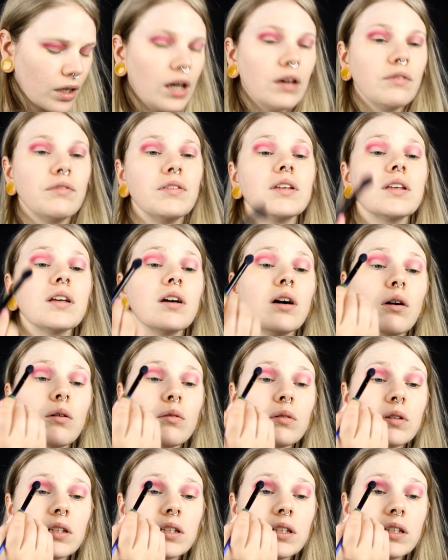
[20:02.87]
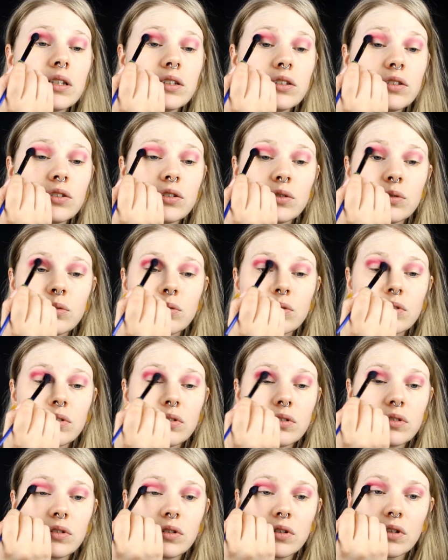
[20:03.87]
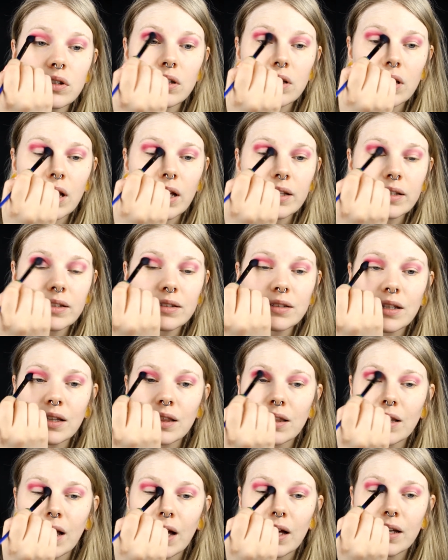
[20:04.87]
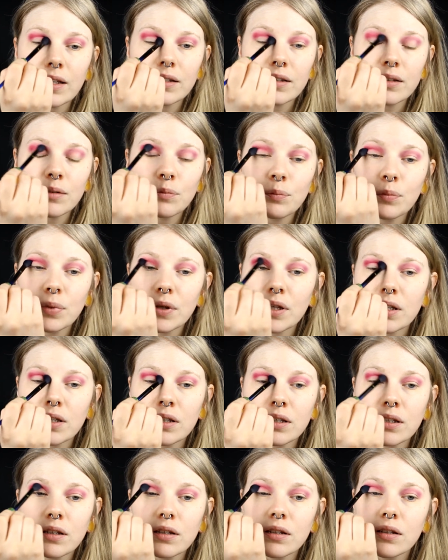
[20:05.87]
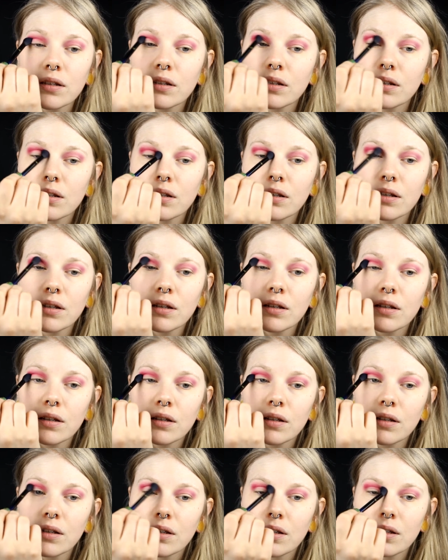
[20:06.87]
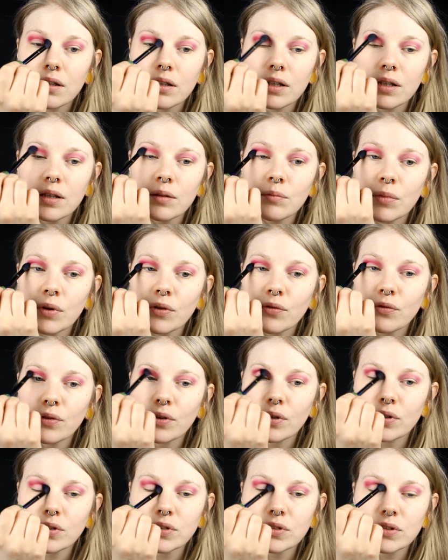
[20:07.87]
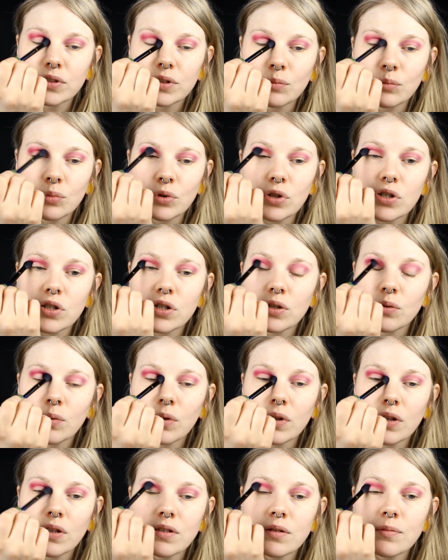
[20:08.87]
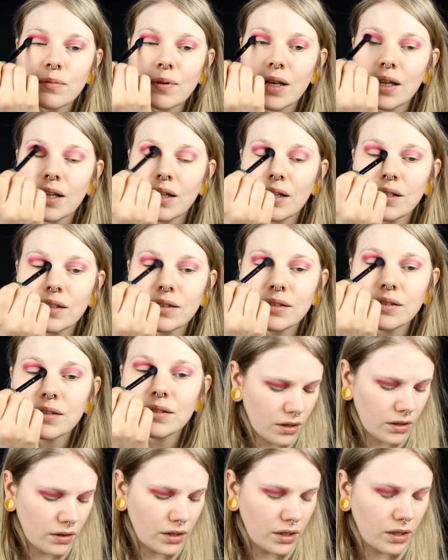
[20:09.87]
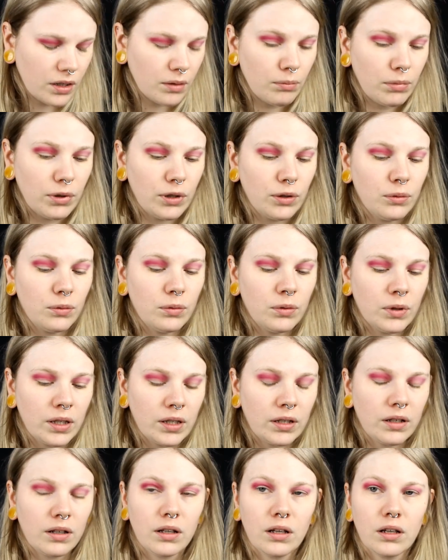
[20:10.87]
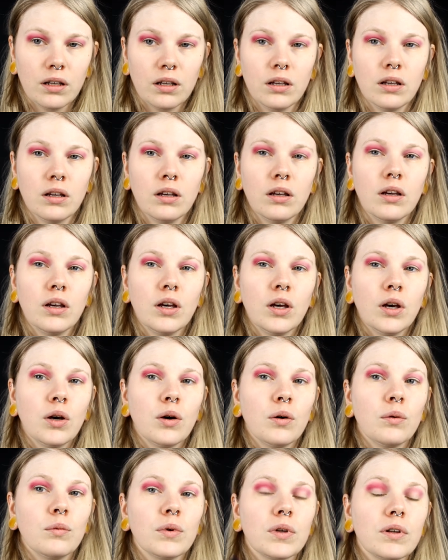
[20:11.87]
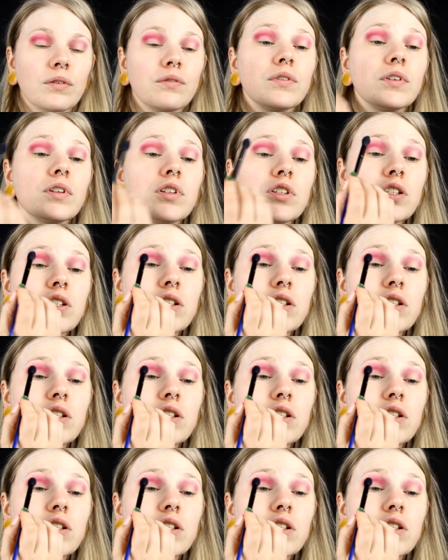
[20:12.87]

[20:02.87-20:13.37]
I think I only used like the light pink in my first impression with this palette and then a blue and uh, one of the